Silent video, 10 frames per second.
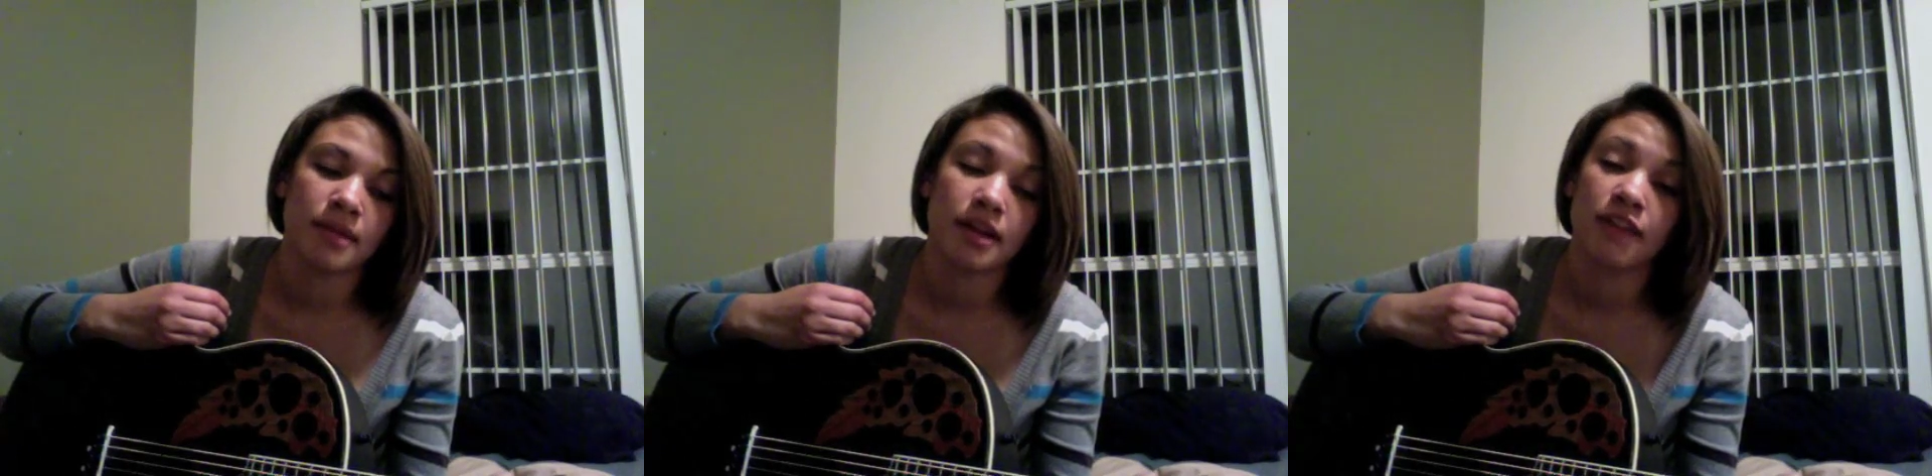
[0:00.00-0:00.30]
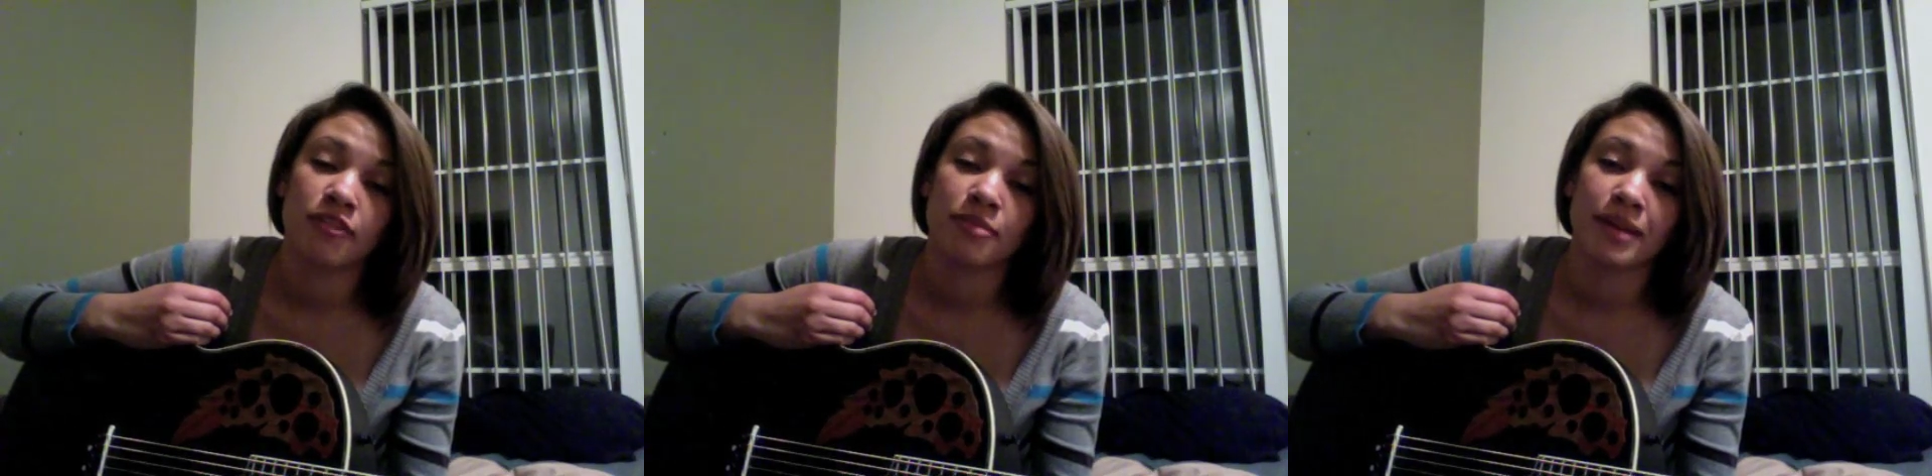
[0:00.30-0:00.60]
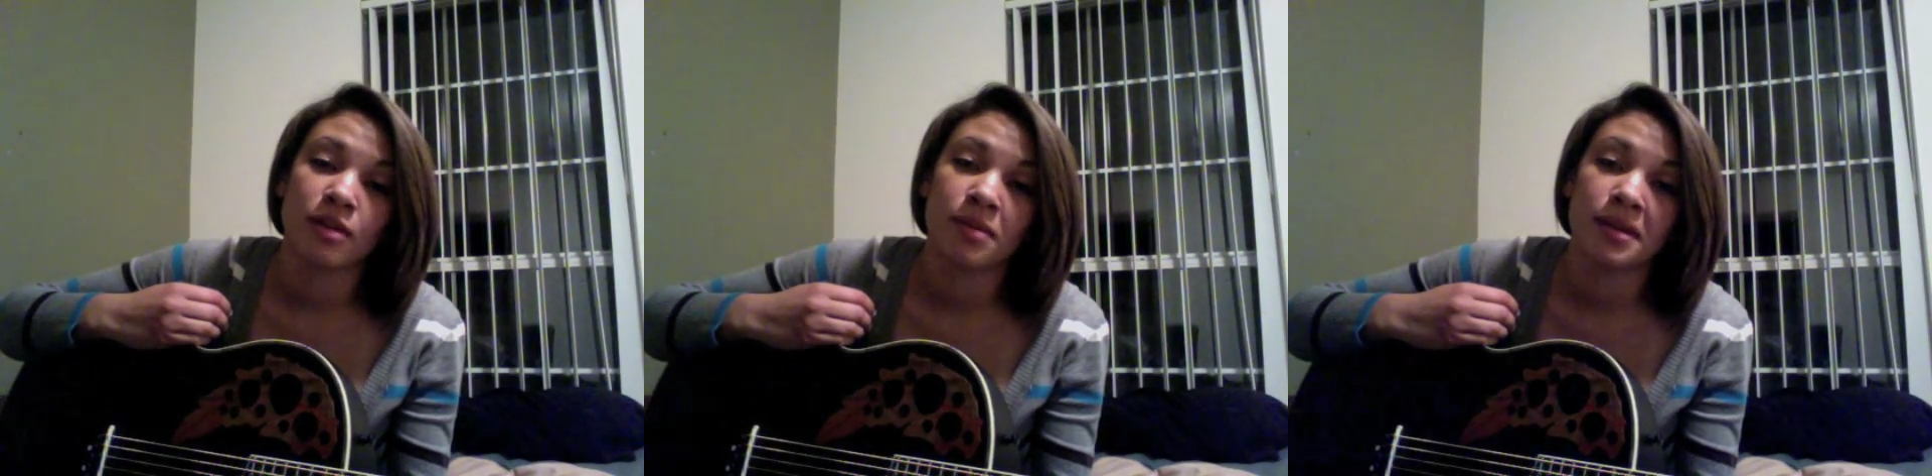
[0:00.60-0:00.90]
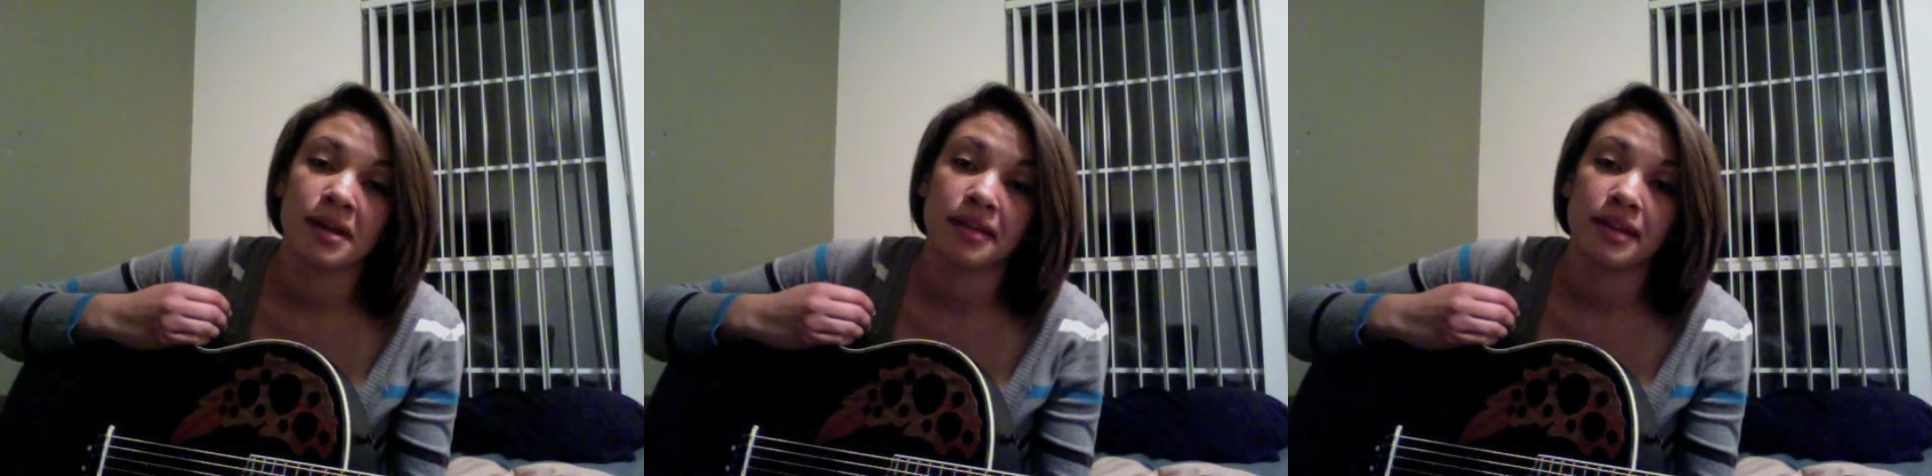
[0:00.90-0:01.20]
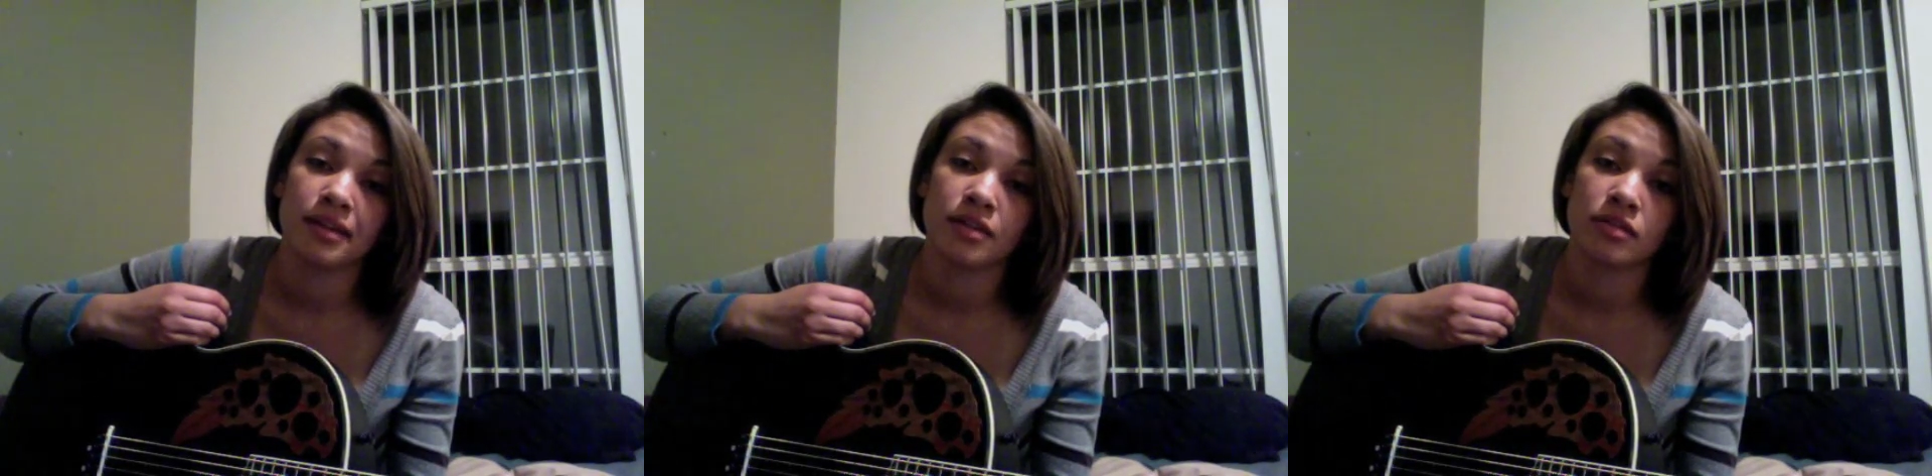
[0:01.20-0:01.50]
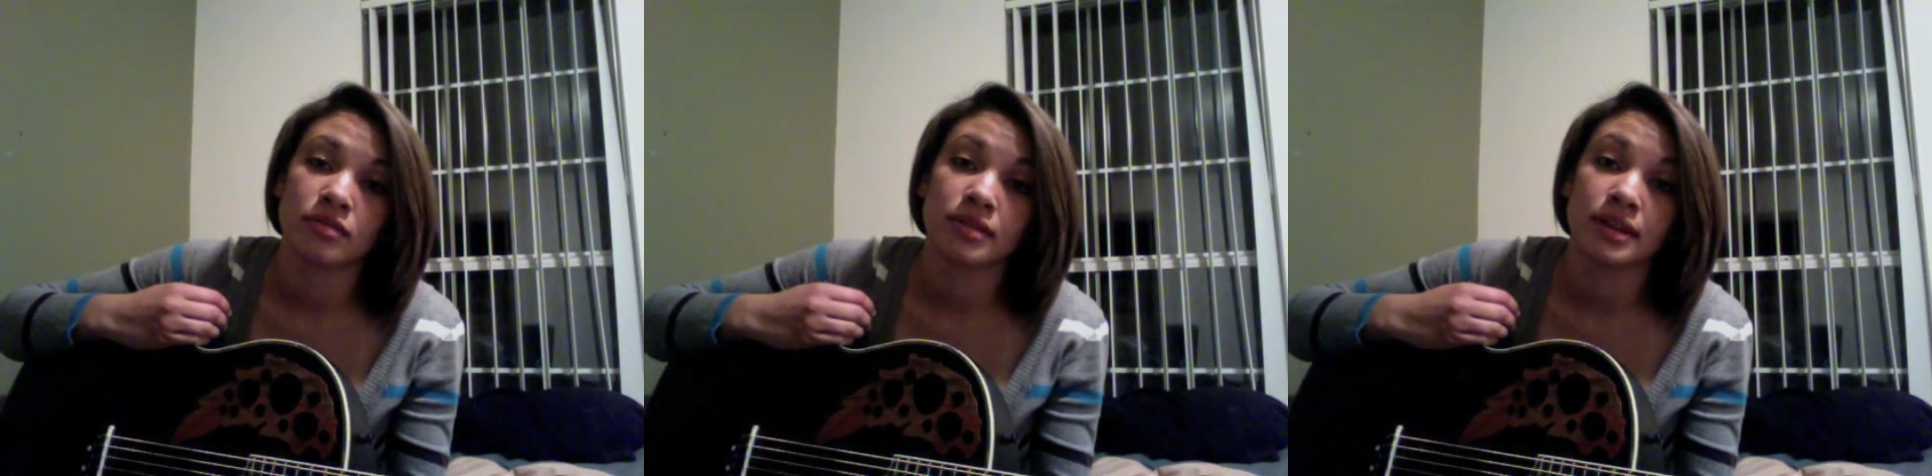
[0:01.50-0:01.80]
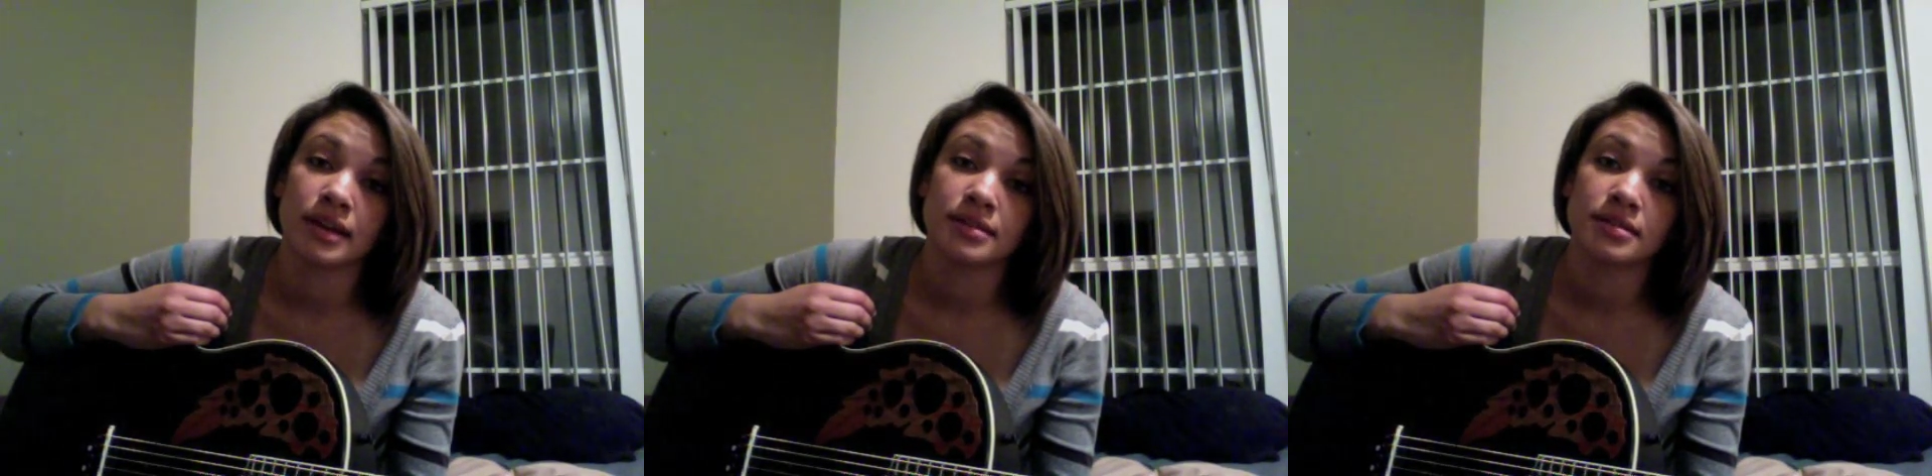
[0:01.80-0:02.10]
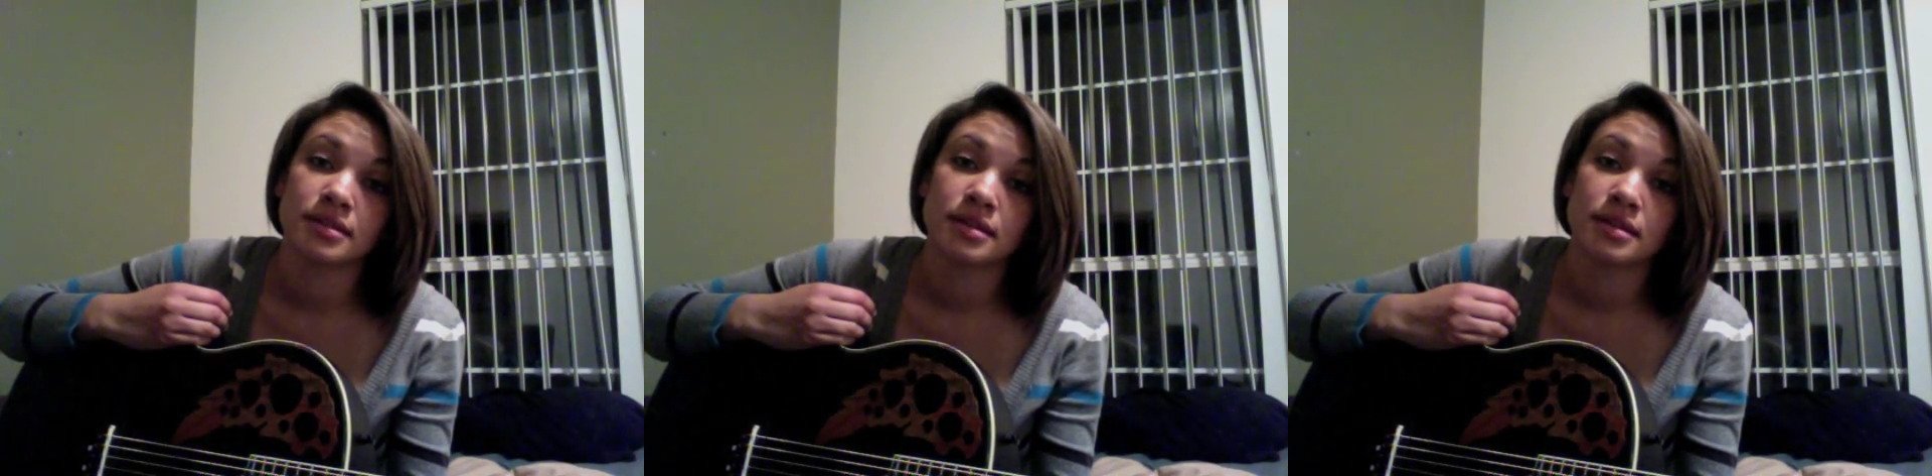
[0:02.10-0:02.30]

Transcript: cover by Kobe Kelly called Realize.